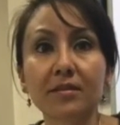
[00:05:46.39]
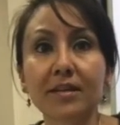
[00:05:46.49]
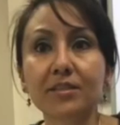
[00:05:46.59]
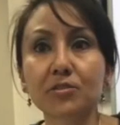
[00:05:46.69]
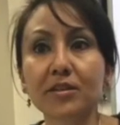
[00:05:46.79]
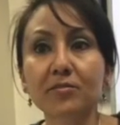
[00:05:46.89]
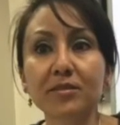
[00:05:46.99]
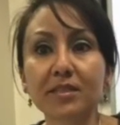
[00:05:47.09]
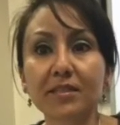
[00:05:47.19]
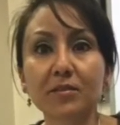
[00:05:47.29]
I try to
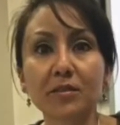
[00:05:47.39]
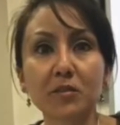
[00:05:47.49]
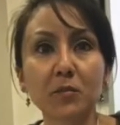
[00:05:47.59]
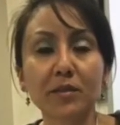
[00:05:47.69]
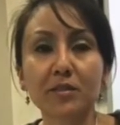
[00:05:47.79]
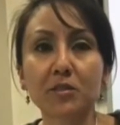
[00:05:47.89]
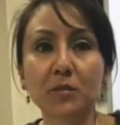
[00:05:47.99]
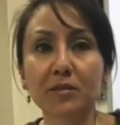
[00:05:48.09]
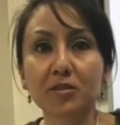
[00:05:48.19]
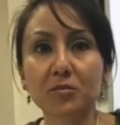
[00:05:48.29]
recycle as much as
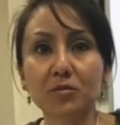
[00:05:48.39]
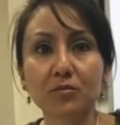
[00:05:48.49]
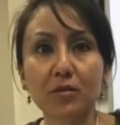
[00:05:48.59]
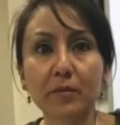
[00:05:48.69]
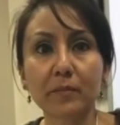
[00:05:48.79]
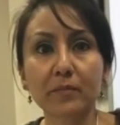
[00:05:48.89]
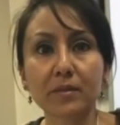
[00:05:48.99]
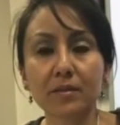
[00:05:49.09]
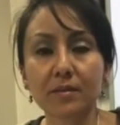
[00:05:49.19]
possible from